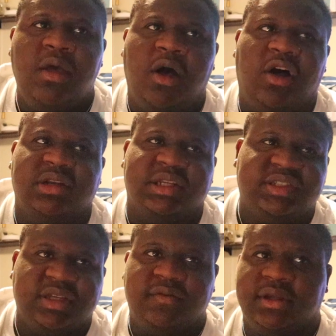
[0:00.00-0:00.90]
Honda
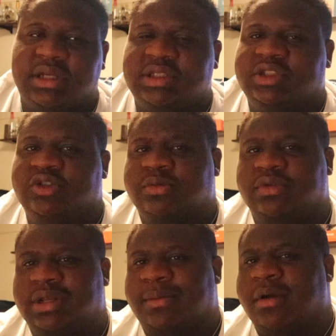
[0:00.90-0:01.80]
Civics,
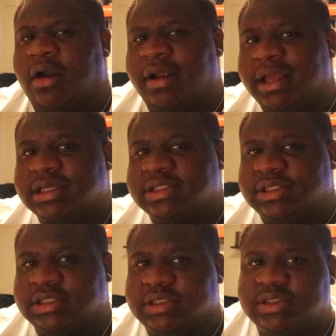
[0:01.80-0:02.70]
Subaru
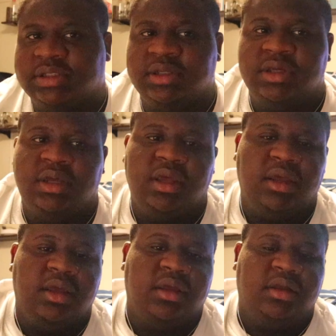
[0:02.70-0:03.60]
WRXs,
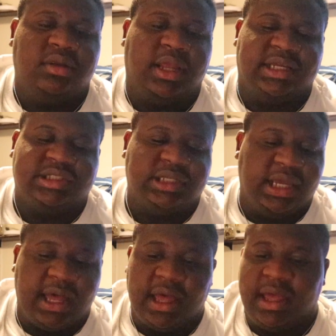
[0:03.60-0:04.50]
the
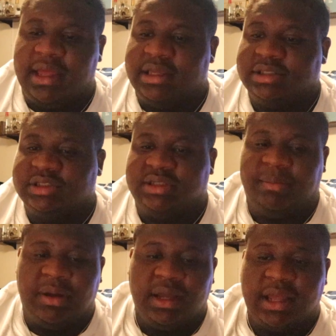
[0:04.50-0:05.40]
STIs, the
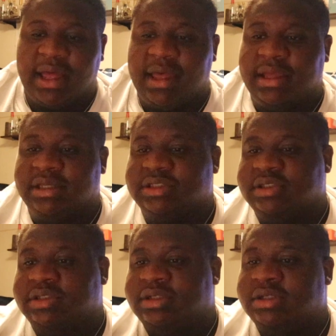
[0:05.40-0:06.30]
Bug
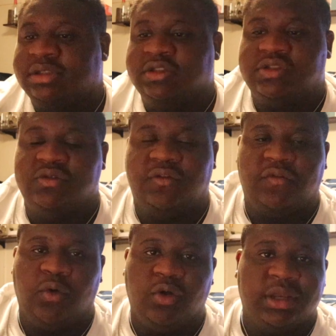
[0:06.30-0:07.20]
Eyes,
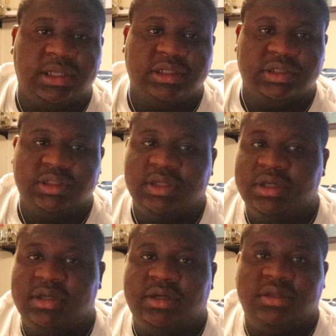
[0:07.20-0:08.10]
240s,
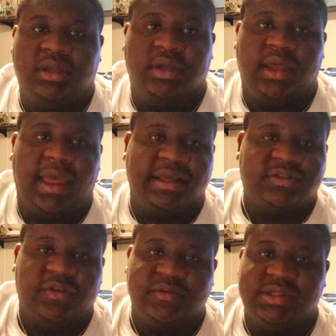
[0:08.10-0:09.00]
the
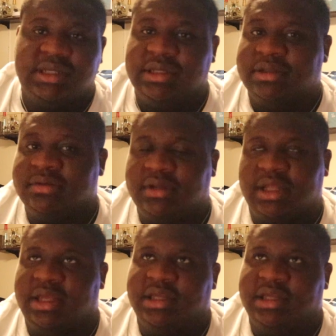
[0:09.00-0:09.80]
S15, not the